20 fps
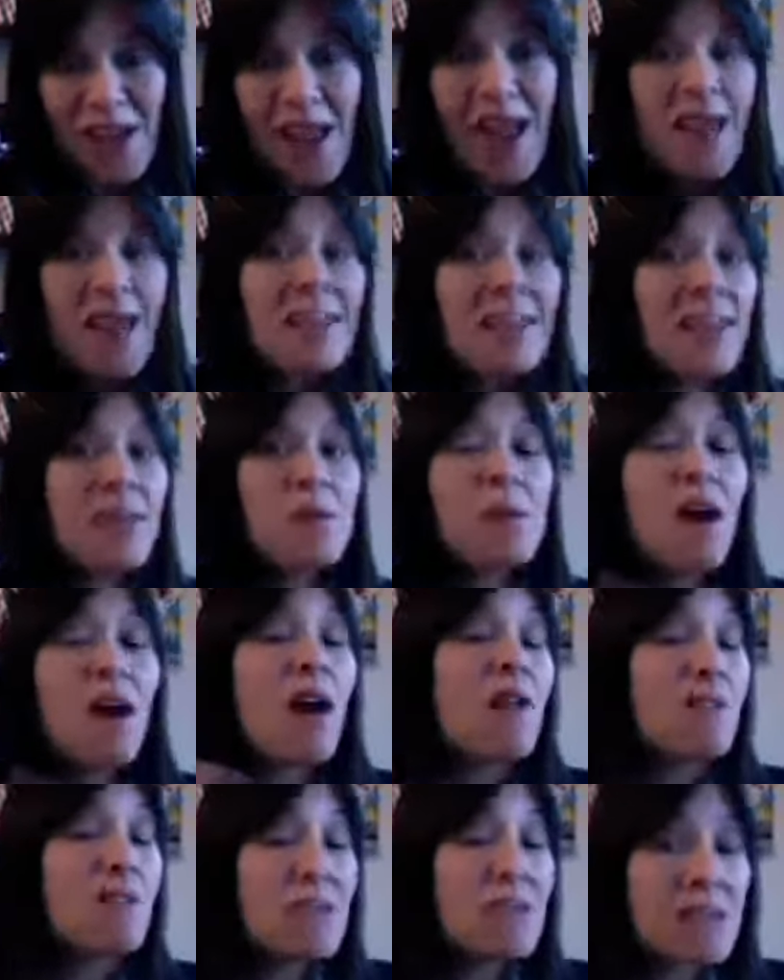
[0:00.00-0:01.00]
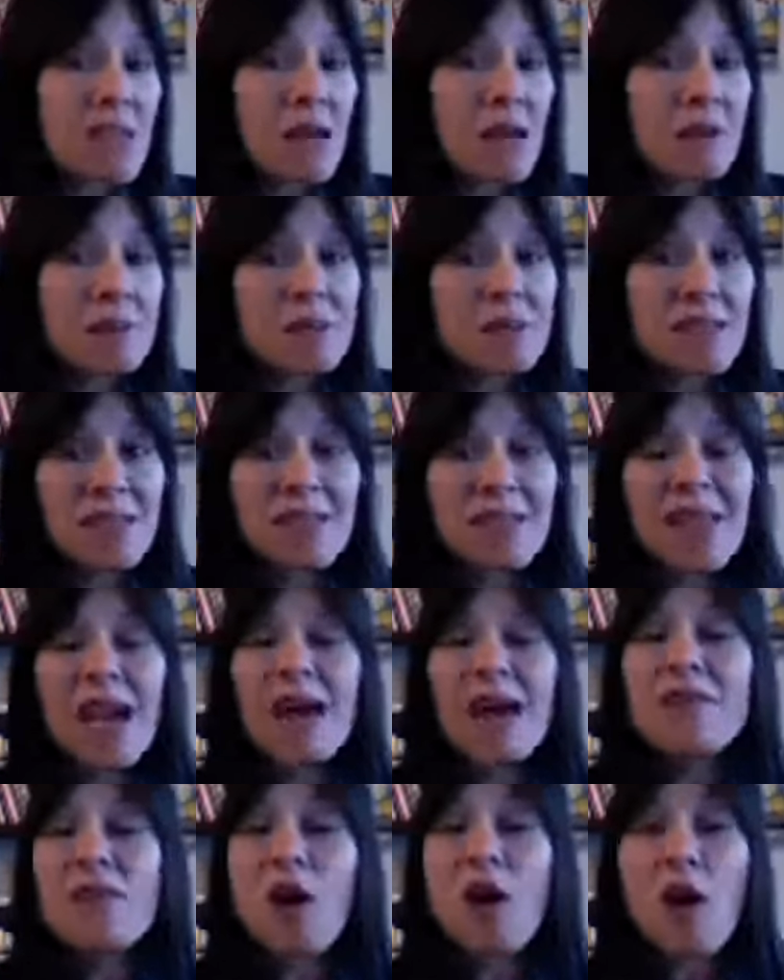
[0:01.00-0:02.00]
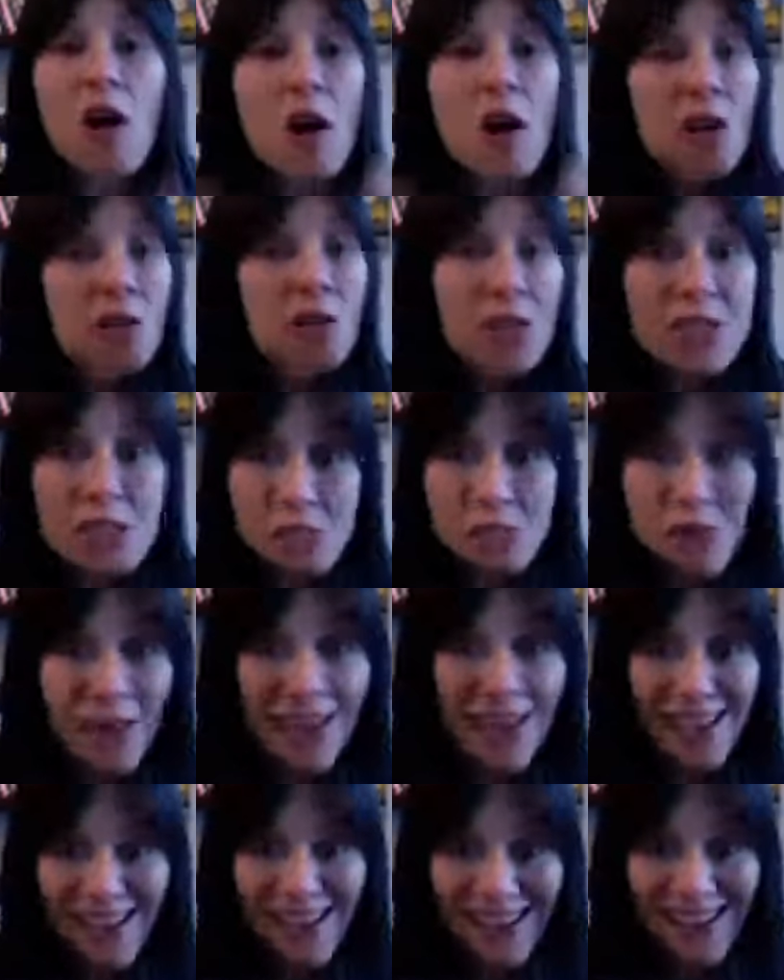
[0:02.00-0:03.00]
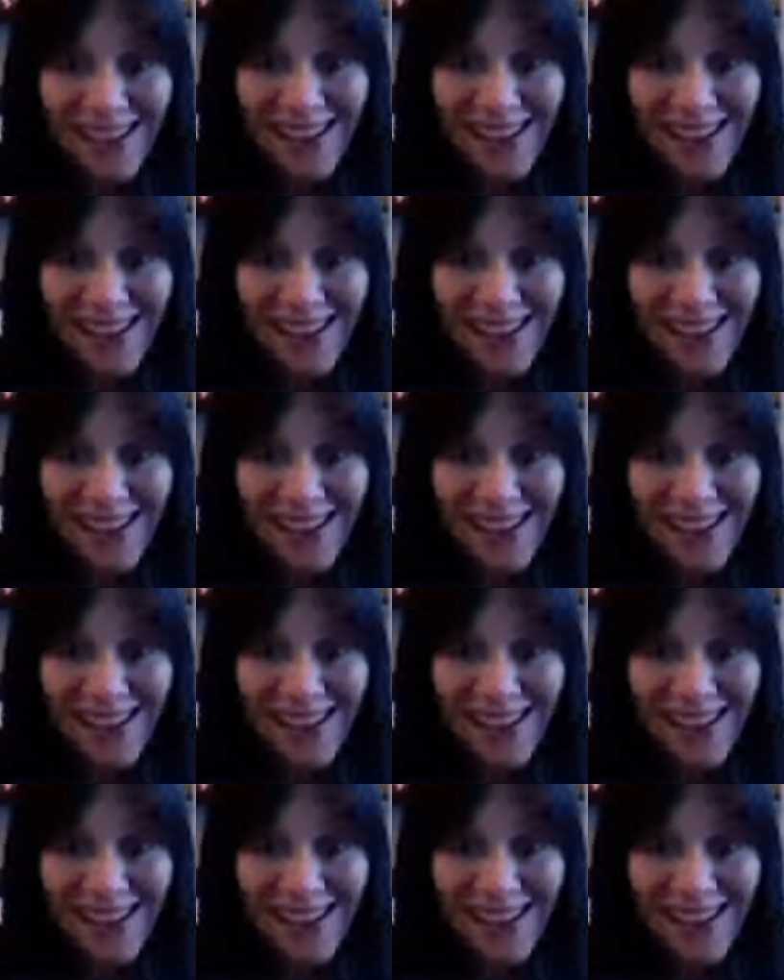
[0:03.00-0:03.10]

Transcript: And then harvest comes and they have all this money.